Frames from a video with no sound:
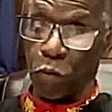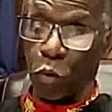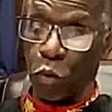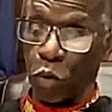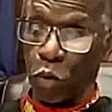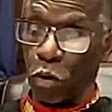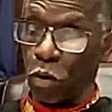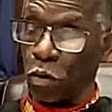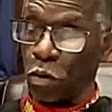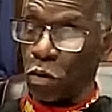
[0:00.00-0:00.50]

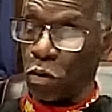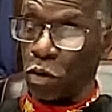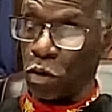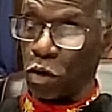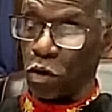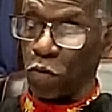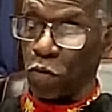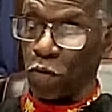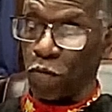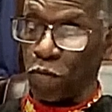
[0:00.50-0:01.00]
for
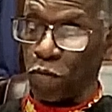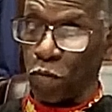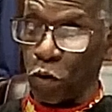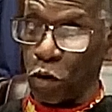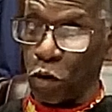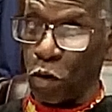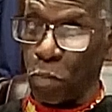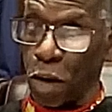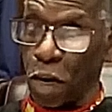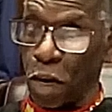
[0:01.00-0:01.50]
their
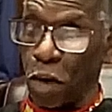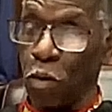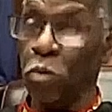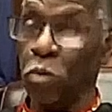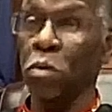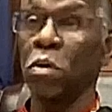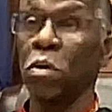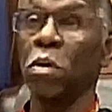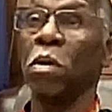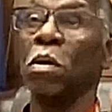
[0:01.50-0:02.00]
full
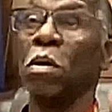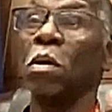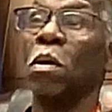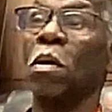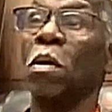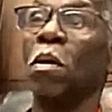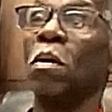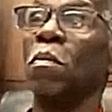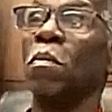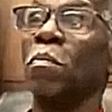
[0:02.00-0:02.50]
amount,
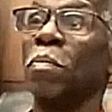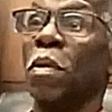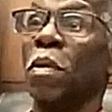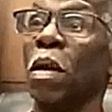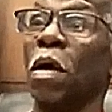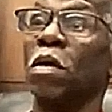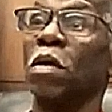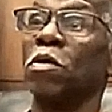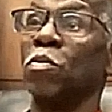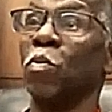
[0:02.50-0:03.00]

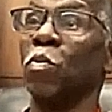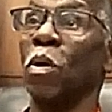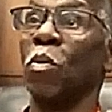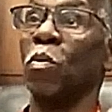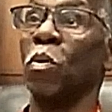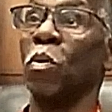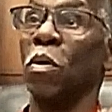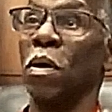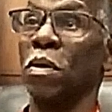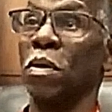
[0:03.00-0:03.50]
plus
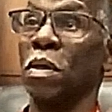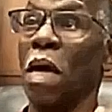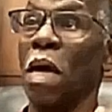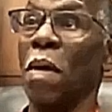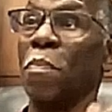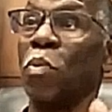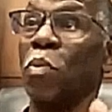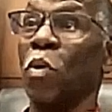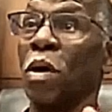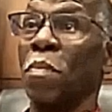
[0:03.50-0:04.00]
what will at
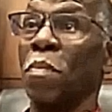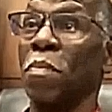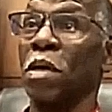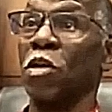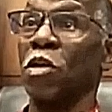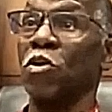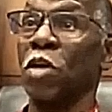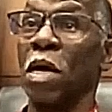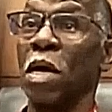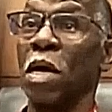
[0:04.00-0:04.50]
that point be